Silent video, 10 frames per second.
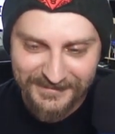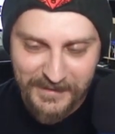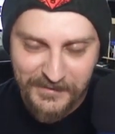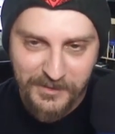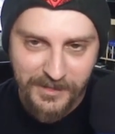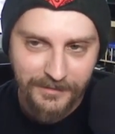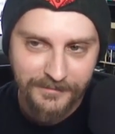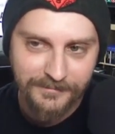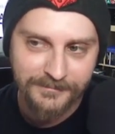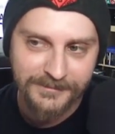That's okay.
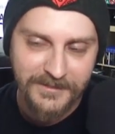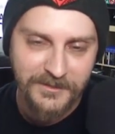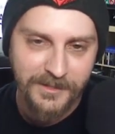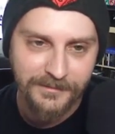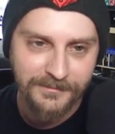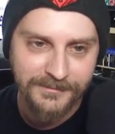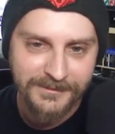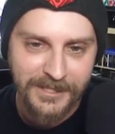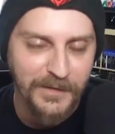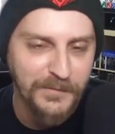
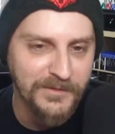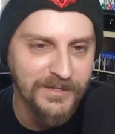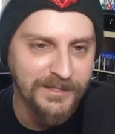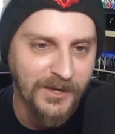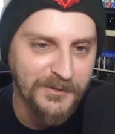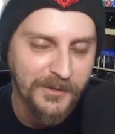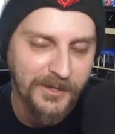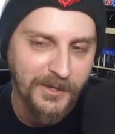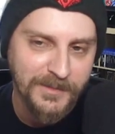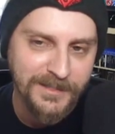Kind of feels like talking to a
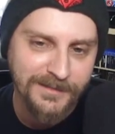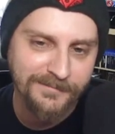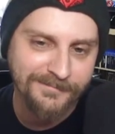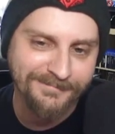therapist.